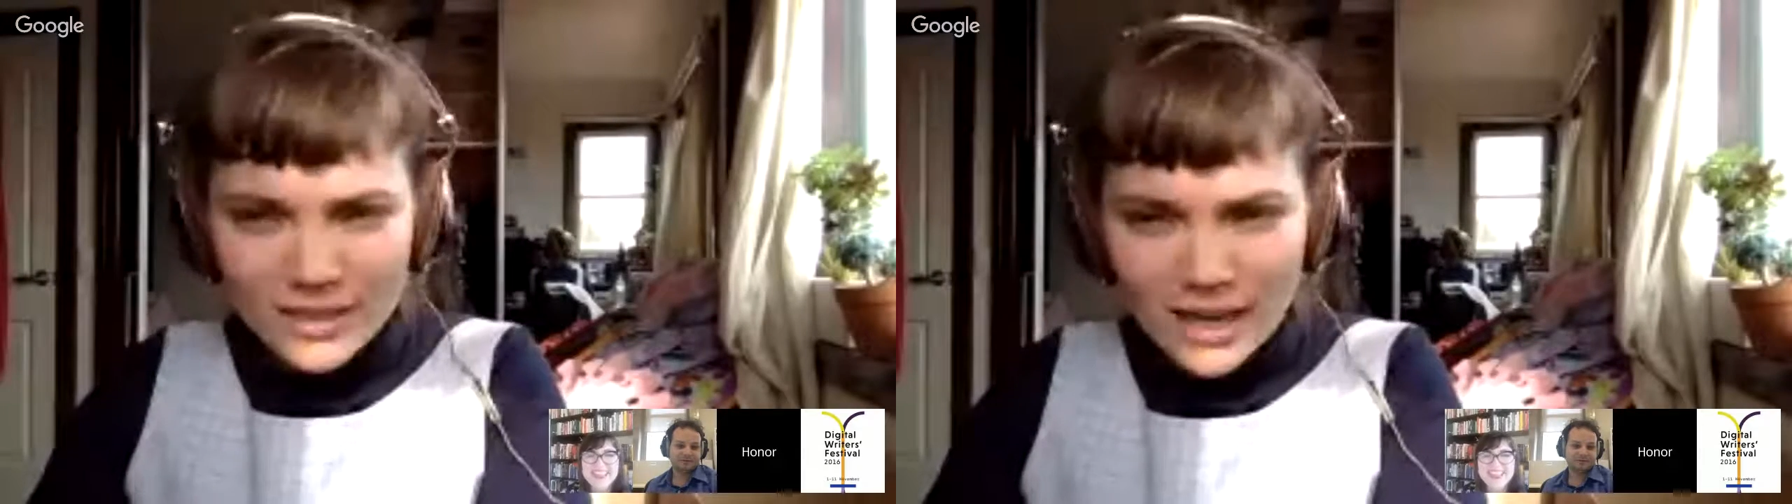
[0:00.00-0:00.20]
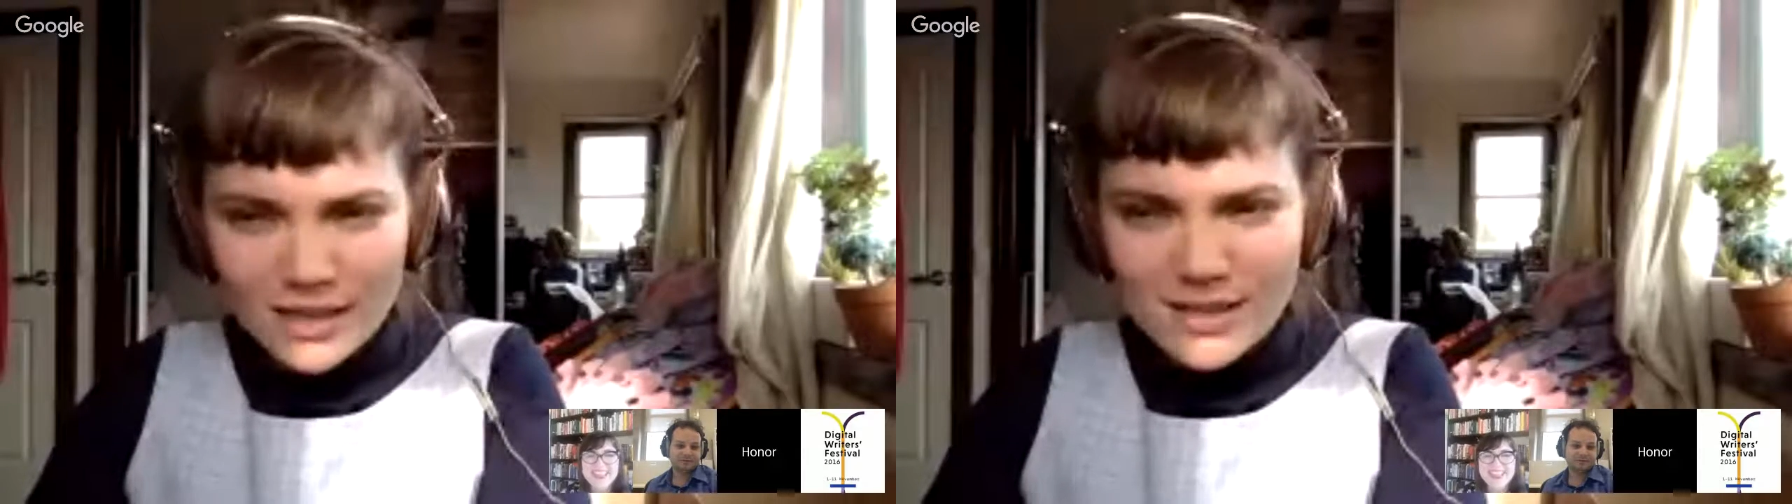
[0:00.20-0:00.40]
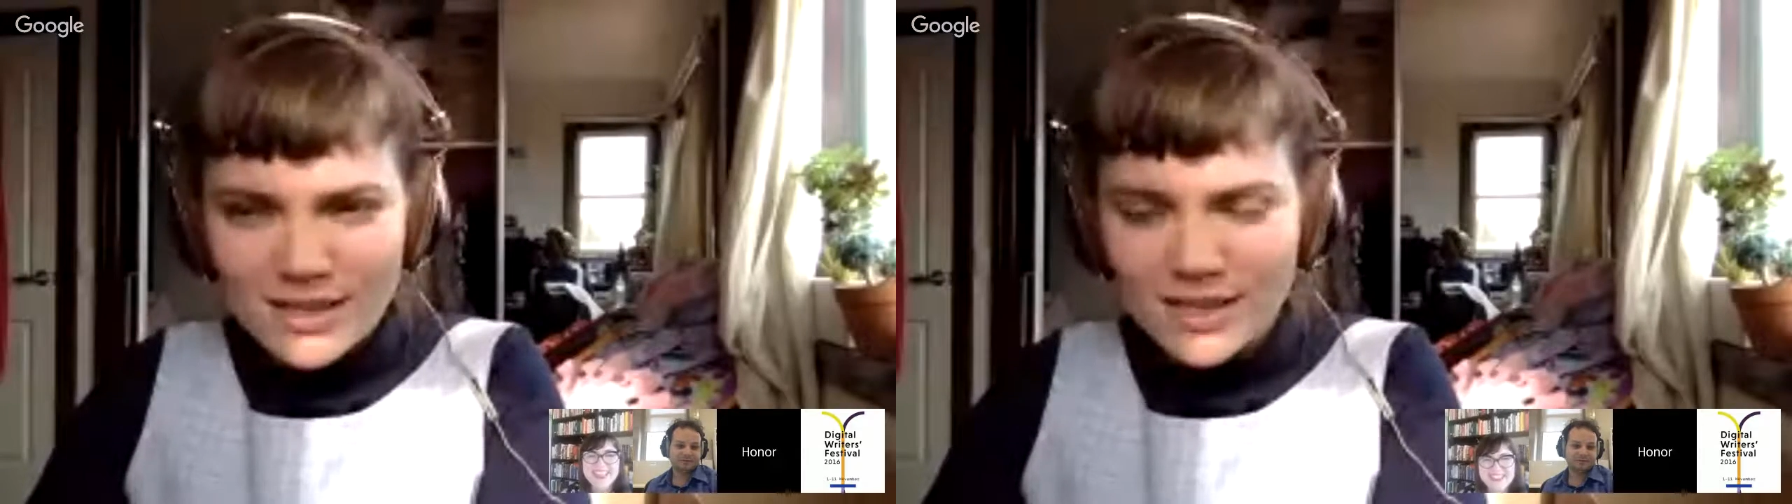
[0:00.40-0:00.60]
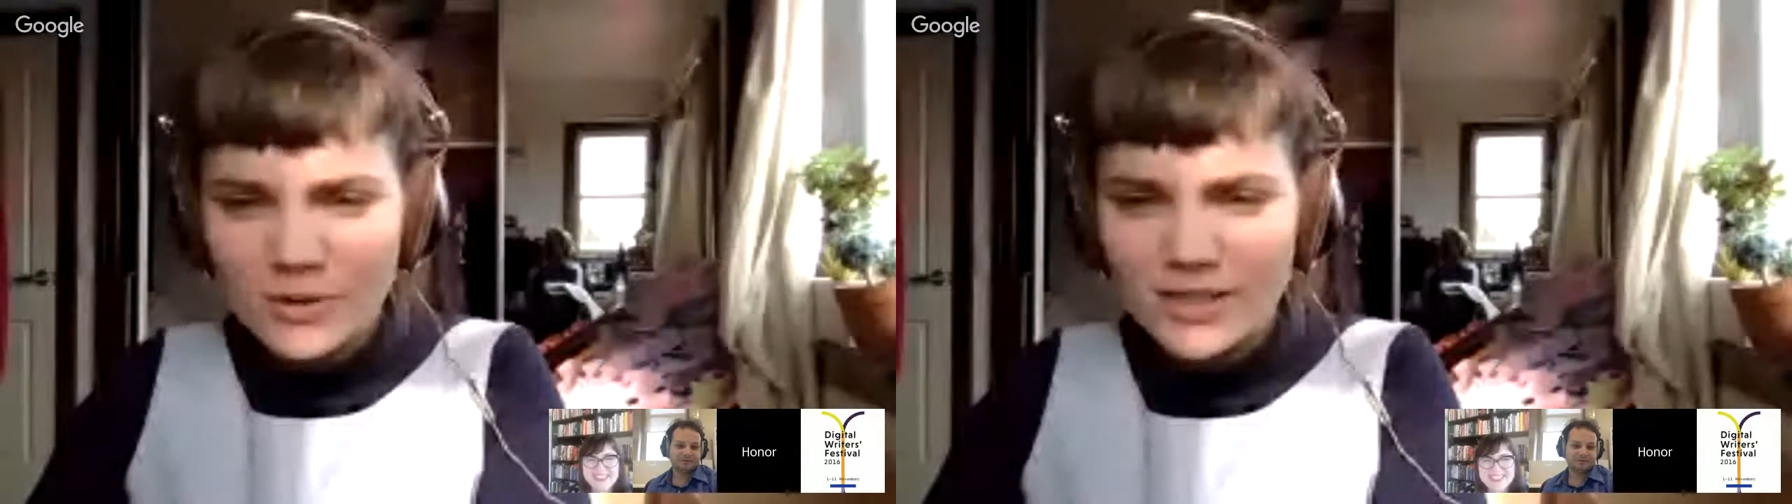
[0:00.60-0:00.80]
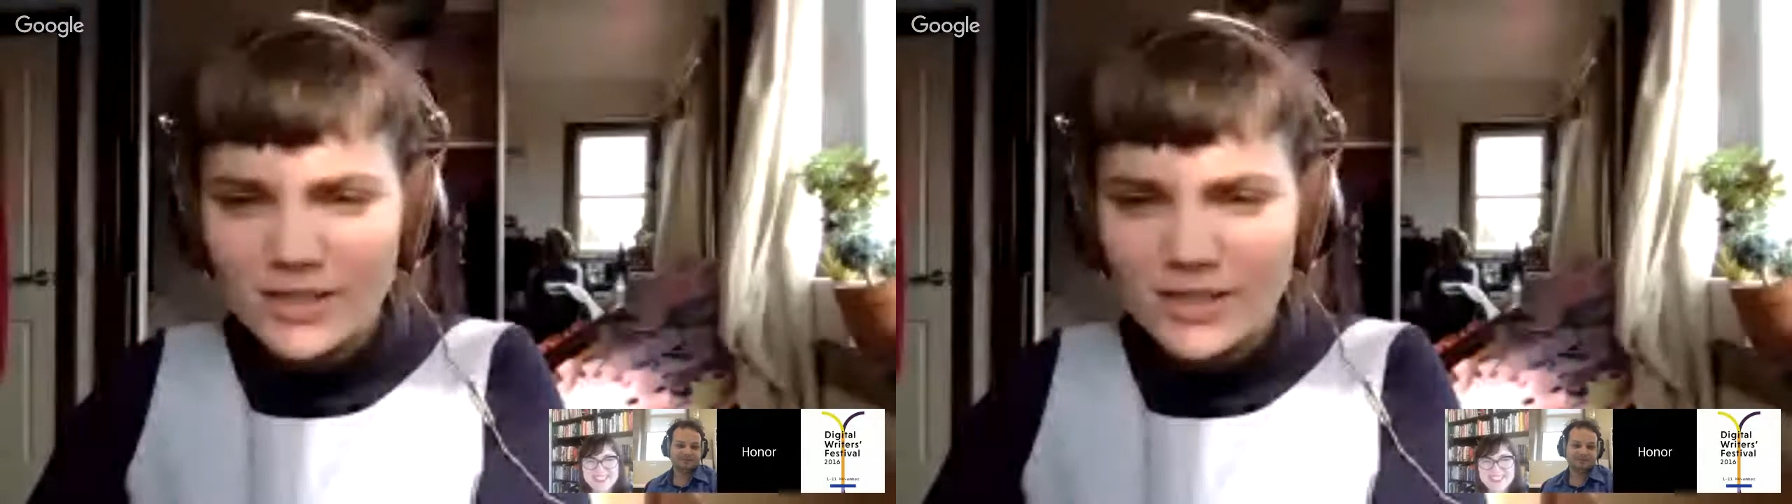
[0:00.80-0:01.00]
And
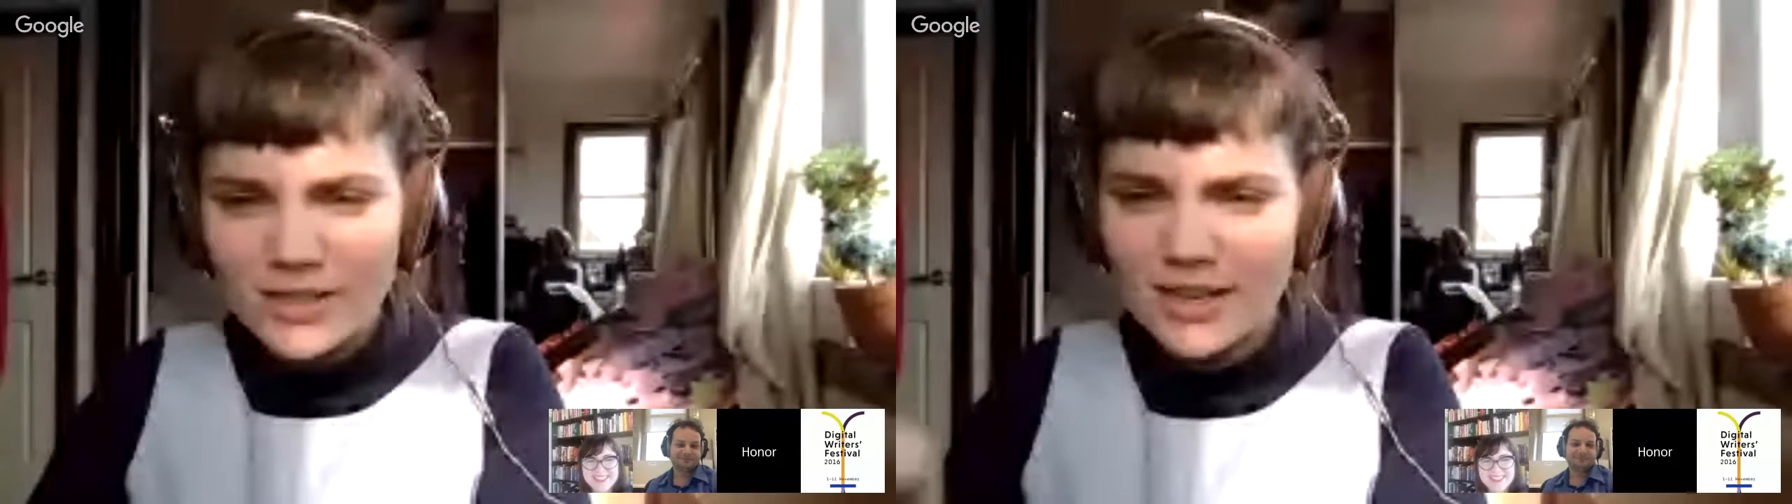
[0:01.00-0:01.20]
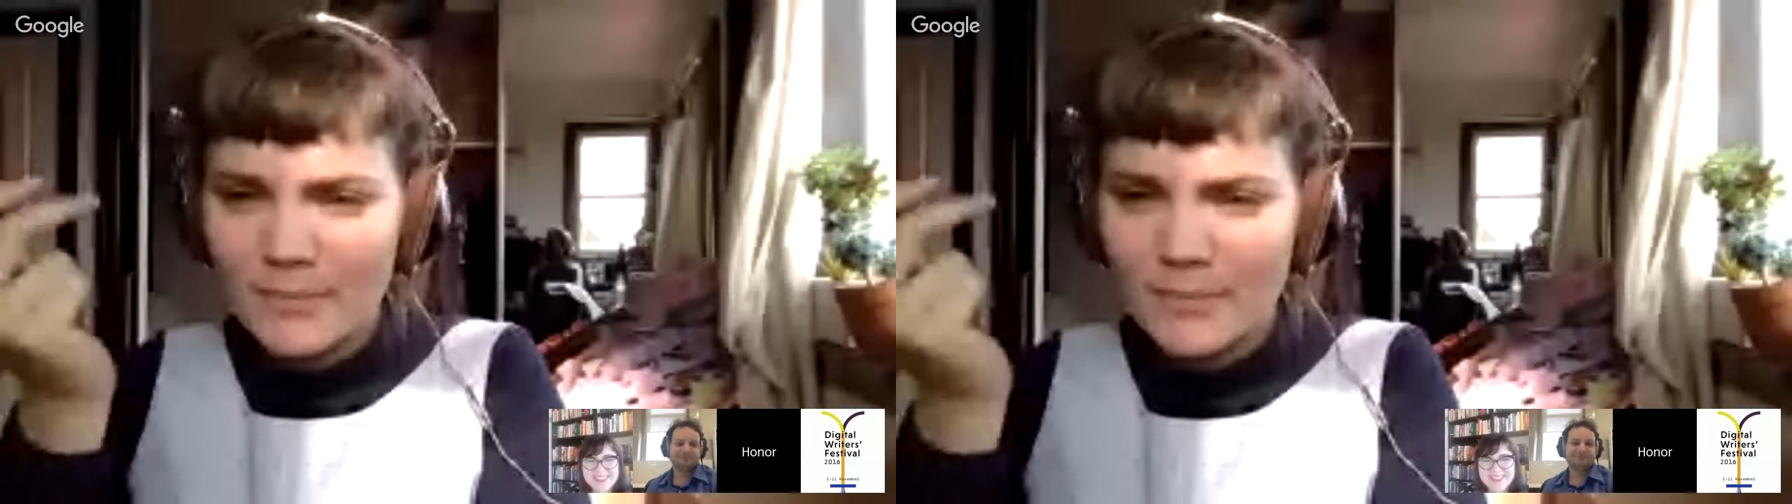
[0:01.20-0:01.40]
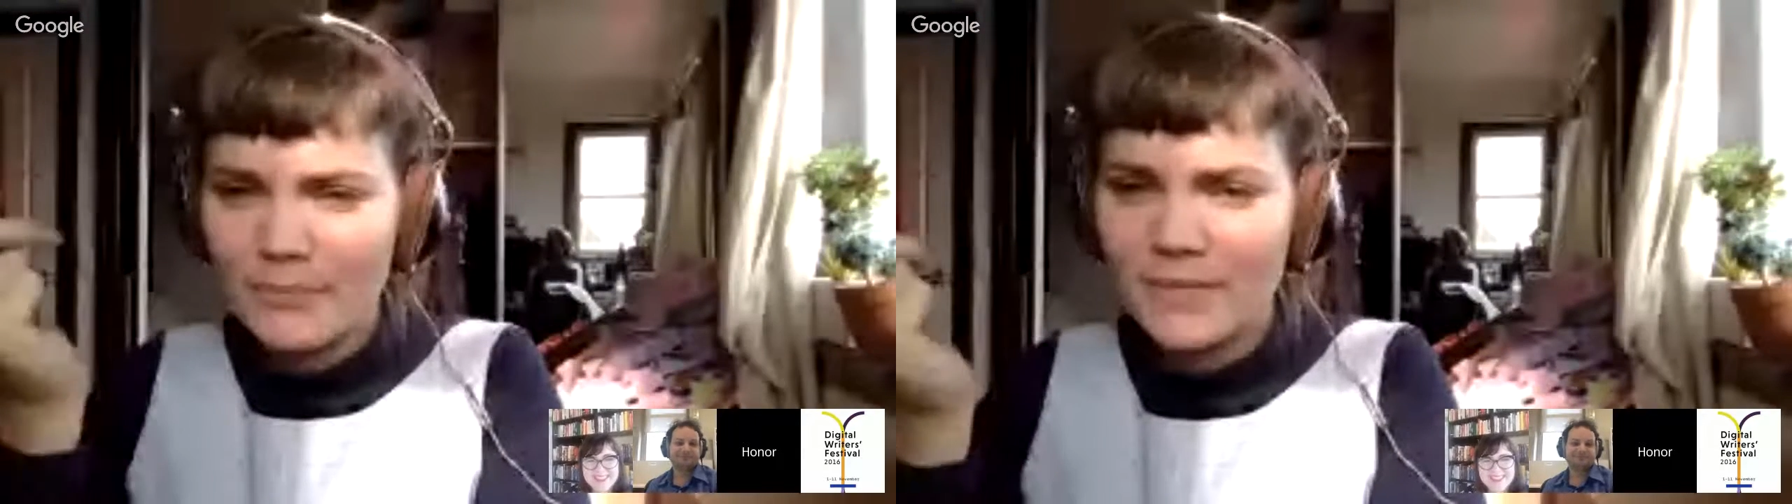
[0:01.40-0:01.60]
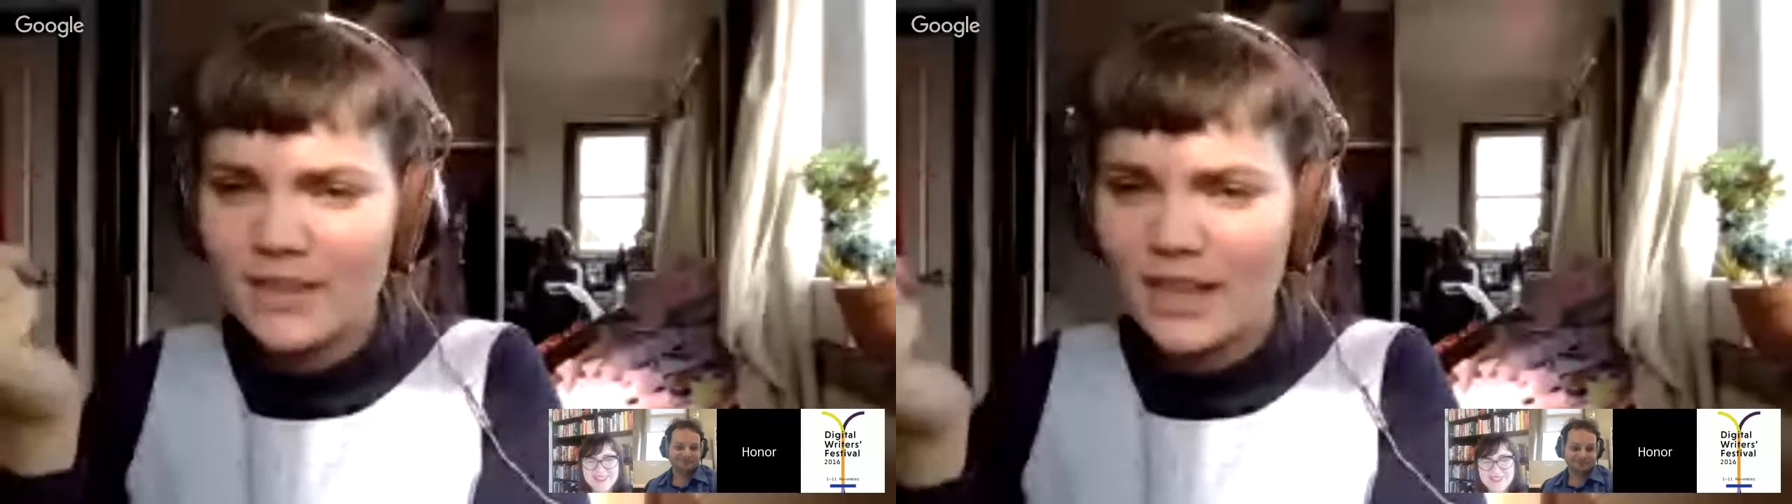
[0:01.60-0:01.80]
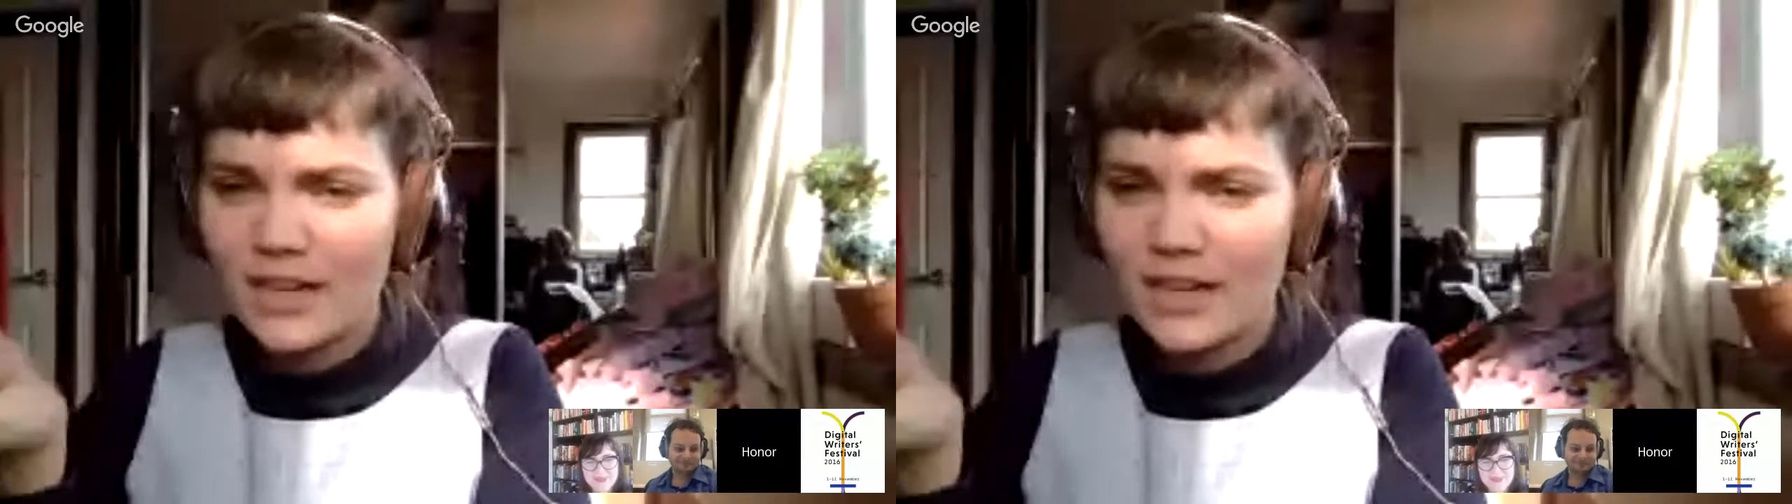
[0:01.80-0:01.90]
the other thing was